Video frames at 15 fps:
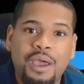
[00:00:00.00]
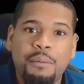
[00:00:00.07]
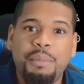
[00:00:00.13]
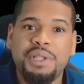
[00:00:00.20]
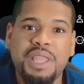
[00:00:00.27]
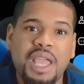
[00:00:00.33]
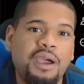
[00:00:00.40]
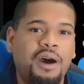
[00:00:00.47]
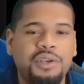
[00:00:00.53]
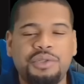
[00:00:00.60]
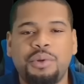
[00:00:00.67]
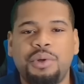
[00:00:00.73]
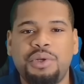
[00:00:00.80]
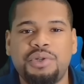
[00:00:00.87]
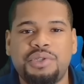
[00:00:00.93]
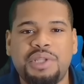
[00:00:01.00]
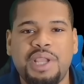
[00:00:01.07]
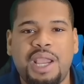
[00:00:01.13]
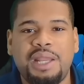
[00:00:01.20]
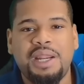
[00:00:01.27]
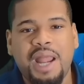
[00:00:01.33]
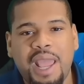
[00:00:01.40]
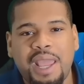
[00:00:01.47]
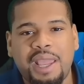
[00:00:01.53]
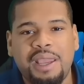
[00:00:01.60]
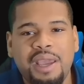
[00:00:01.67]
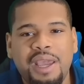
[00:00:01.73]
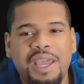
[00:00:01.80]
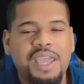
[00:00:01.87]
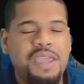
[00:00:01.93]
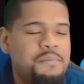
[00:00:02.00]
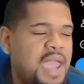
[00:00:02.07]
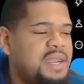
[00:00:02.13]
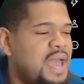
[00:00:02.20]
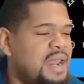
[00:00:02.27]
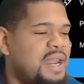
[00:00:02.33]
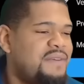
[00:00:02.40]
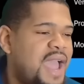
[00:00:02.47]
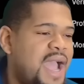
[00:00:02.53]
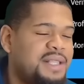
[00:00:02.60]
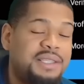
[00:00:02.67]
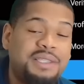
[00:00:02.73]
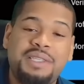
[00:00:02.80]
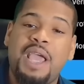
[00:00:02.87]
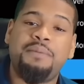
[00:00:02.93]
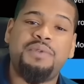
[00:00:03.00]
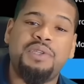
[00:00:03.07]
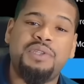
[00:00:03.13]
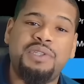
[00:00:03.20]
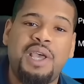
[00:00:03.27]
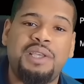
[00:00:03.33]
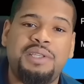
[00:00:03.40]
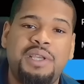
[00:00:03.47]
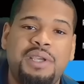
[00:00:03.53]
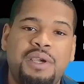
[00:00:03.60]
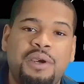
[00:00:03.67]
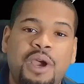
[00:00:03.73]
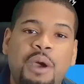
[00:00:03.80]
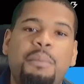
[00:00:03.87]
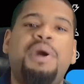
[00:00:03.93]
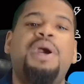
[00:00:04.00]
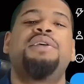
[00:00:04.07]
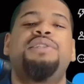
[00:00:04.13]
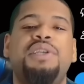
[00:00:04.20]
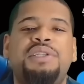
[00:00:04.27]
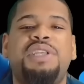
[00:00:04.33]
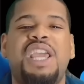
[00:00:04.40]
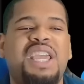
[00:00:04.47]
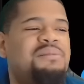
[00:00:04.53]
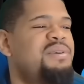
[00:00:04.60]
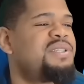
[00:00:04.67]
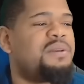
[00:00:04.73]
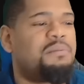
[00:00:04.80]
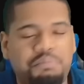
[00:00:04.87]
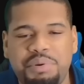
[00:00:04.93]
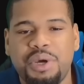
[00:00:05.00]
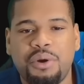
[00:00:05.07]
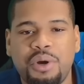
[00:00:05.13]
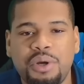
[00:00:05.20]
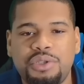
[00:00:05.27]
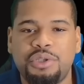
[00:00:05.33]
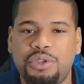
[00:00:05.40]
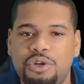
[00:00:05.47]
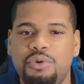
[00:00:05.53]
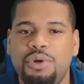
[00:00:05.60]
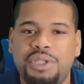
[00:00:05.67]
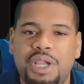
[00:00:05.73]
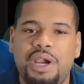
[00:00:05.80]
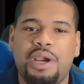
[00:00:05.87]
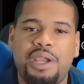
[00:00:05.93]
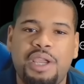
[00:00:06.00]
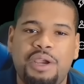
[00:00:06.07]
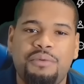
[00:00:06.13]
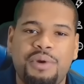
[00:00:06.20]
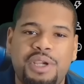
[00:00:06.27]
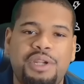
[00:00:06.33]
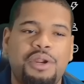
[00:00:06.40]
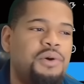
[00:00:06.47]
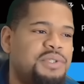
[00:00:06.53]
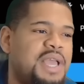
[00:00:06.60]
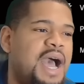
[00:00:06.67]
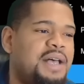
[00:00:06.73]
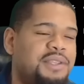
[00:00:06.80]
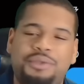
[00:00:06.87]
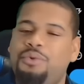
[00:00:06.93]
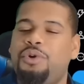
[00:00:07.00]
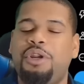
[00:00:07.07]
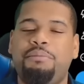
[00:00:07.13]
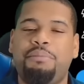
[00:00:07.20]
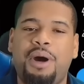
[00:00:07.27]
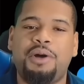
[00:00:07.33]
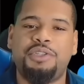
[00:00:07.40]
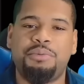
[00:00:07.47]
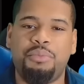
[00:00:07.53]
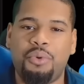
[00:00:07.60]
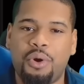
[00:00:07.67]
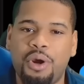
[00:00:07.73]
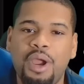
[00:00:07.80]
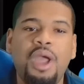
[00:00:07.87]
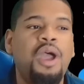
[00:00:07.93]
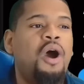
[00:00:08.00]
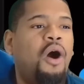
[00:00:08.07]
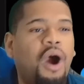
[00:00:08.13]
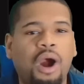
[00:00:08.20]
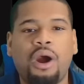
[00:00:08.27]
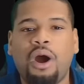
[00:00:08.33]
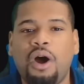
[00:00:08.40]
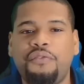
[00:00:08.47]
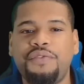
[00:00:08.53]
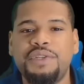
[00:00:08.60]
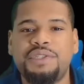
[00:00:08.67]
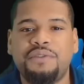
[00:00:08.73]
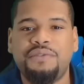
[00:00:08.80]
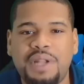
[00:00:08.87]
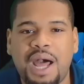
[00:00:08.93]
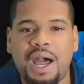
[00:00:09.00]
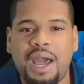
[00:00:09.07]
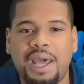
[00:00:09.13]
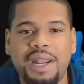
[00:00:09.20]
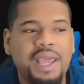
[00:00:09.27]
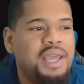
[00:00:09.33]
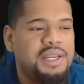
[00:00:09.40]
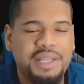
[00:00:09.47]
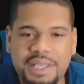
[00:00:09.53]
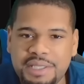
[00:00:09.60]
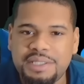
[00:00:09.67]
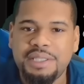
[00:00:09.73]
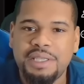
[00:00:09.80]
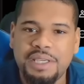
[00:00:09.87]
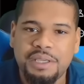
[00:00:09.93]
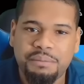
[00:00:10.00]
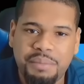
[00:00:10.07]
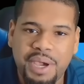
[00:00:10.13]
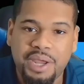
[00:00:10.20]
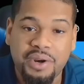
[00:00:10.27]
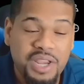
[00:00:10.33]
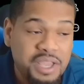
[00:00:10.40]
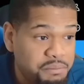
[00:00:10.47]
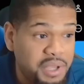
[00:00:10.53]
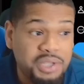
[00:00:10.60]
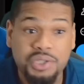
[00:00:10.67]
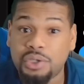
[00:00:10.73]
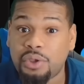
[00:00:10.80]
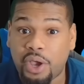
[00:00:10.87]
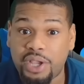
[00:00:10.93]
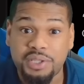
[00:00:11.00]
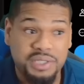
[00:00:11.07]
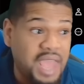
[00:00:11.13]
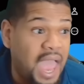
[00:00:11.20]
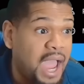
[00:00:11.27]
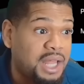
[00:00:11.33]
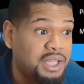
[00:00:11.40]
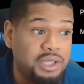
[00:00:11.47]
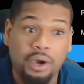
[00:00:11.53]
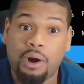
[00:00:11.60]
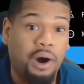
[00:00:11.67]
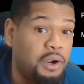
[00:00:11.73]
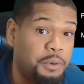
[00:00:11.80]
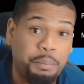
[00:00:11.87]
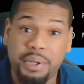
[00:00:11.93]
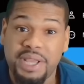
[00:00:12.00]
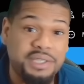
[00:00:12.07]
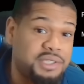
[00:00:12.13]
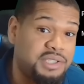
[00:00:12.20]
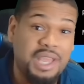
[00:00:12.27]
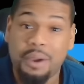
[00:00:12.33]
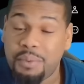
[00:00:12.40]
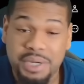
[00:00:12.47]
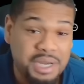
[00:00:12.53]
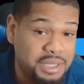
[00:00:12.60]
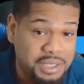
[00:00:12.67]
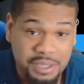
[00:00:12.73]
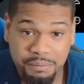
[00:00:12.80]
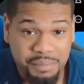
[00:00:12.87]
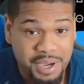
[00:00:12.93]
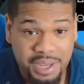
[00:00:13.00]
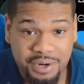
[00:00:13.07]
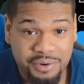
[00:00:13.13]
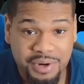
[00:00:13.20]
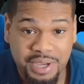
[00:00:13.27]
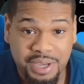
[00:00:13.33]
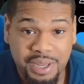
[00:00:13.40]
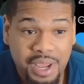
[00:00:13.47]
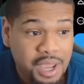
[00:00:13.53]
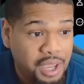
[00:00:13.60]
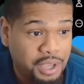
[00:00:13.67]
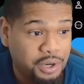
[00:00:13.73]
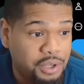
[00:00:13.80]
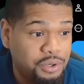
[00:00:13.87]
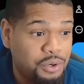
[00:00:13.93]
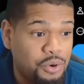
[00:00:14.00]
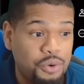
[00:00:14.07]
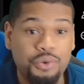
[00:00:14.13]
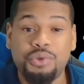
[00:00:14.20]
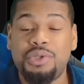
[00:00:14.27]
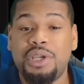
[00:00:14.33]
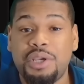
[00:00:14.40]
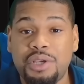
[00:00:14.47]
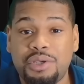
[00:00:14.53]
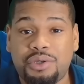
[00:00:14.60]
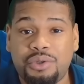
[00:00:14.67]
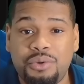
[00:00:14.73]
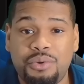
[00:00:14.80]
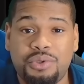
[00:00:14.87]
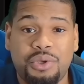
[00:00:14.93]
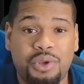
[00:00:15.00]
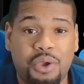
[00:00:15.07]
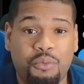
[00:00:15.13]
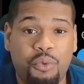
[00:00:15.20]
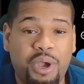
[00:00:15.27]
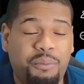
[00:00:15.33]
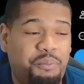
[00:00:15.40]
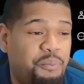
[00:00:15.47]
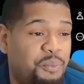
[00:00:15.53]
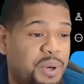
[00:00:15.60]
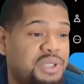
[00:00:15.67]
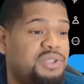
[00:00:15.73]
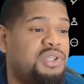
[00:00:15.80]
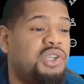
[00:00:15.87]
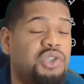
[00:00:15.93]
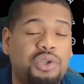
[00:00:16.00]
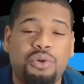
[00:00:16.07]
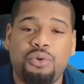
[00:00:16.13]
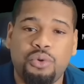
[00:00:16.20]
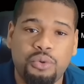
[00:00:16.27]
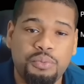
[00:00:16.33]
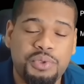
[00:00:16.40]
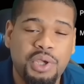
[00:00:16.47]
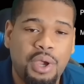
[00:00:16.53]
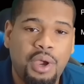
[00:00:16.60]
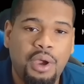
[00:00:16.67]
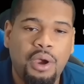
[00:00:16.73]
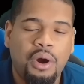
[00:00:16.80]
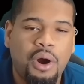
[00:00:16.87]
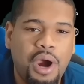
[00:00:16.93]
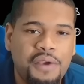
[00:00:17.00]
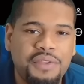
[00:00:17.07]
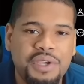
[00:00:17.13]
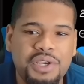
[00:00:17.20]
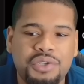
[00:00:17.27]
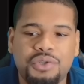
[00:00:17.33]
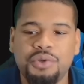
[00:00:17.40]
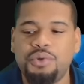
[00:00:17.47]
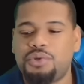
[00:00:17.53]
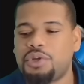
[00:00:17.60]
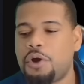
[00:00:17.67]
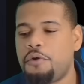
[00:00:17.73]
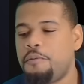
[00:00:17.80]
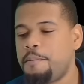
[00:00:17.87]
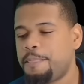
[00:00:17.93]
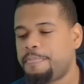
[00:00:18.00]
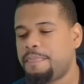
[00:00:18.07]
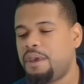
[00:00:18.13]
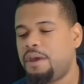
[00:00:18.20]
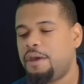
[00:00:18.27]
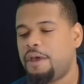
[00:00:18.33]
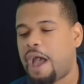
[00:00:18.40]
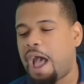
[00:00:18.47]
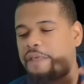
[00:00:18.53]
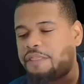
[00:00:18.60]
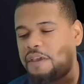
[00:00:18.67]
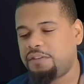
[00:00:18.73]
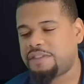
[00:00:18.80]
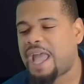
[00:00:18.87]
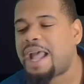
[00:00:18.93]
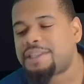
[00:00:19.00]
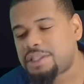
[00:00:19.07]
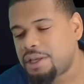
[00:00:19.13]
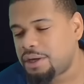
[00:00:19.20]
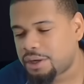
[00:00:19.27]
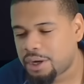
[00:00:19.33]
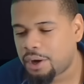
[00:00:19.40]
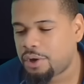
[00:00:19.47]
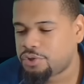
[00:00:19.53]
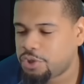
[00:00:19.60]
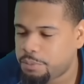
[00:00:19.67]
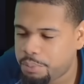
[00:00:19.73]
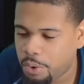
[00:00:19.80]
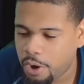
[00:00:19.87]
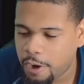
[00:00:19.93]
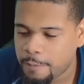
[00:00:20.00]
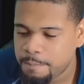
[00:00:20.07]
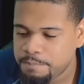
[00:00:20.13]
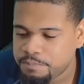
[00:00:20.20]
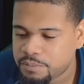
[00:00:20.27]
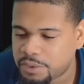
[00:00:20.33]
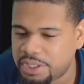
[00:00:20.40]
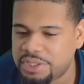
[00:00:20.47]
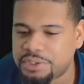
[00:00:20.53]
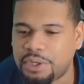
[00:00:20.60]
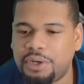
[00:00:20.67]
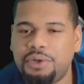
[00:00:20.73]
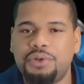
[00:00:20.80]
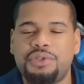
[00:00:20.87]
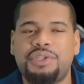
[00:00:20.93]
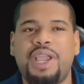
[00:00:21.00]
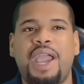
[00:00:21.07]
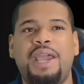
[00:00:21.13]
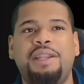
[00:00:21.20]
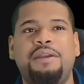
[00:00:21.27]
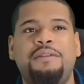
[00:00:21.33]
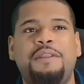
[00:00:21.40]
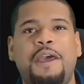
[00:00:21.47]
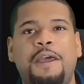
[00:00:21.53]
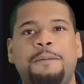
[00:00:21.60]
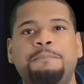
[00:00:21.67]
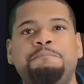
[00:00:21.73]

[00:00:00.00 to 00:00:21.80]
but they also understand that, hey, he may not have had the same success here because this team isn't built to do what Derrick Henry and those guys are doing in Baltimore. Our offensive line needs to get better. He mentioned exactly all the places that we need to get better in and who's the issues and what position groups are the issues. So I think that's the encouraging part, is understanding that